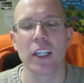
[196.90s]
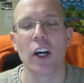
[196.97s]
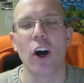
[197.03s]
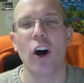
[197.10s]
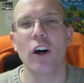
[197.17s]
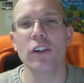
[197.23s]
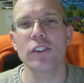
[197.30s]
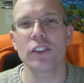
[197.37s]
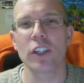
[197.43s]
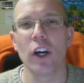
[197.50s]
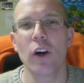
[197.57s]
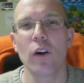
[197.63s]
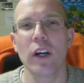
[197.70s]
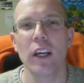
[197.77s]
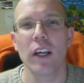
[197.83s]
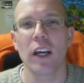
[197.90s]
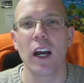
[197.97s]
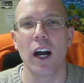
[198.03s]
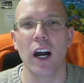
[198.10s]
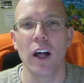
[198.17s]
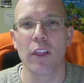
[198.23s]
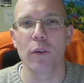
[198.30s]
Also,
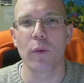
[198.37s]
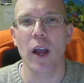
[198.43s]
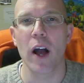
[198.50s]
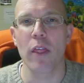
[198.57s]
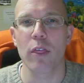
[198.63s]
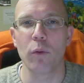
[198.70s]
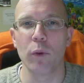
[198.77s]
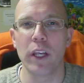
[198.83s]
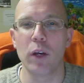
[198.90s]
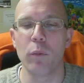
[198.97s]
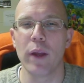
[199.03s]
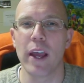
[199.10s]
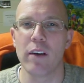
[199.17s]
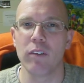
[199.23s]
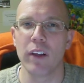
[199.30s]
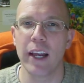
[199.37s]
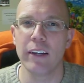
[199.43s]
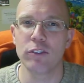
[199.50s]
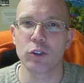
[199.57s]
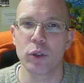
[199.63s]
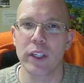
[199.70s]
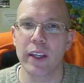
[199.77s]
throughout the week we have Life
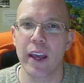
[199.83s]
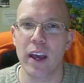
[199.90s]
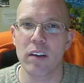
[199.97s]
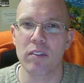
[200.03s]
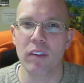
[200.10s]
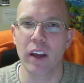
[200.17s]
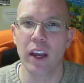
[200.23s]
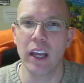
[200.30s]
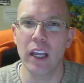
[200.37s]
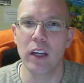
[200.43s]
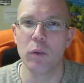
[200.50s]
Tree Cafe,